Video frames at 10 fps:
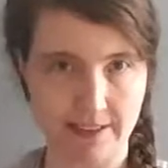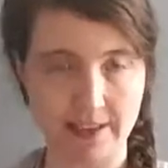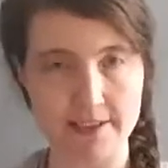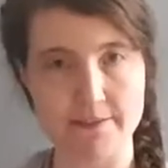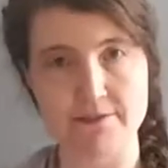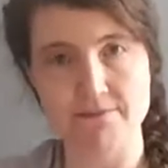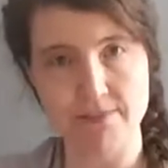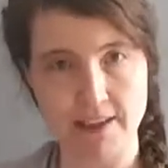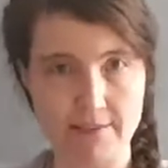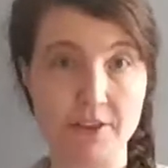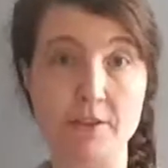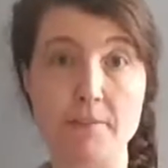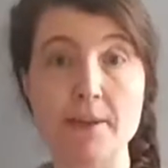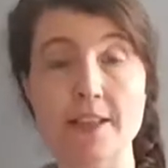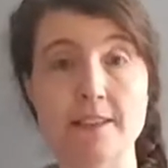the
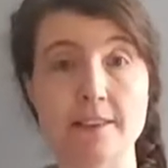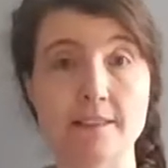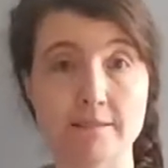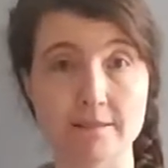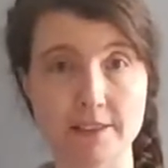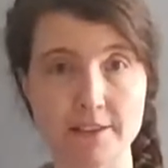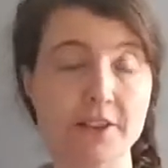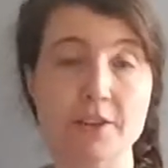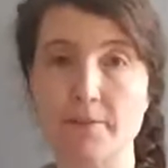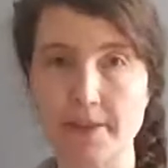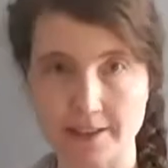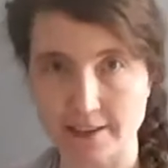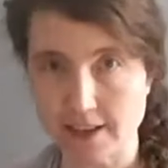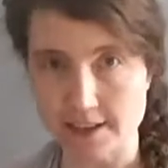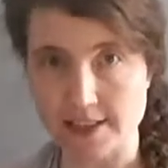
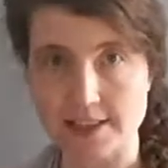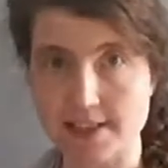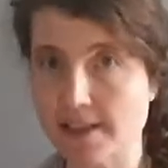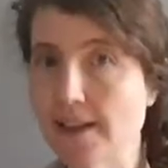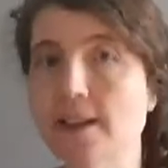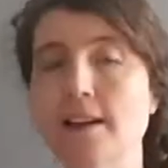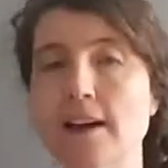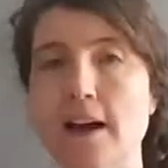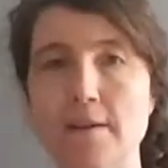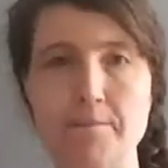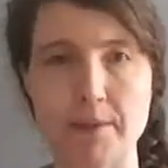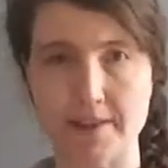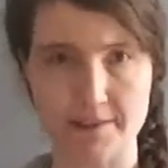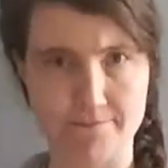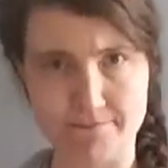European cousins,
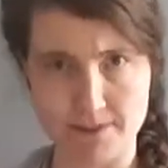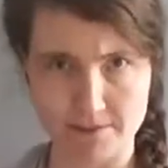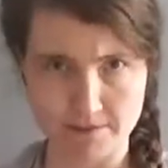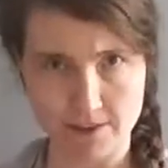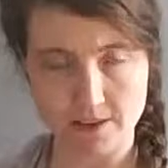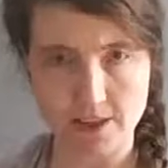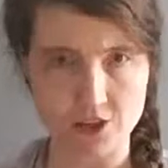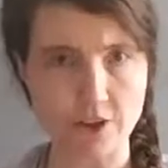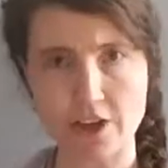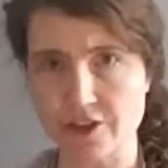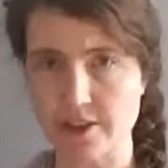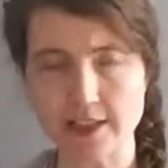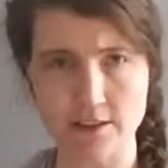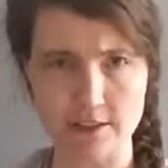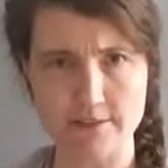but the construction
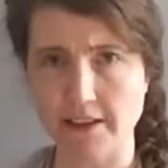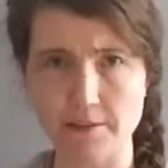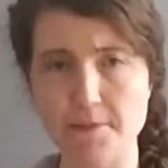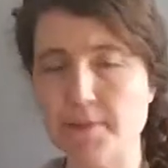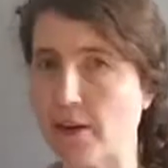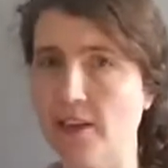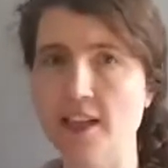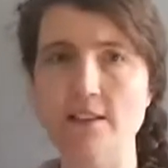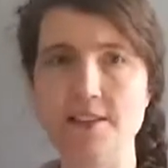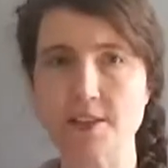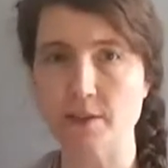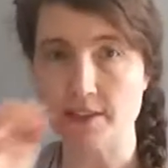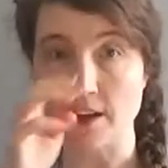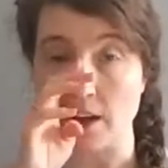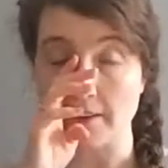styles developed parallel. So
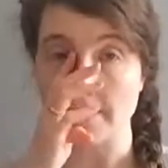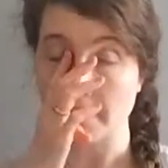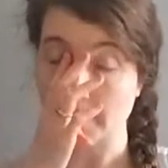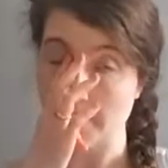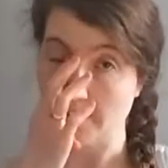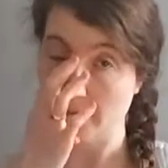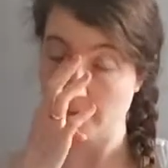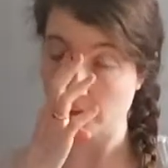it's not that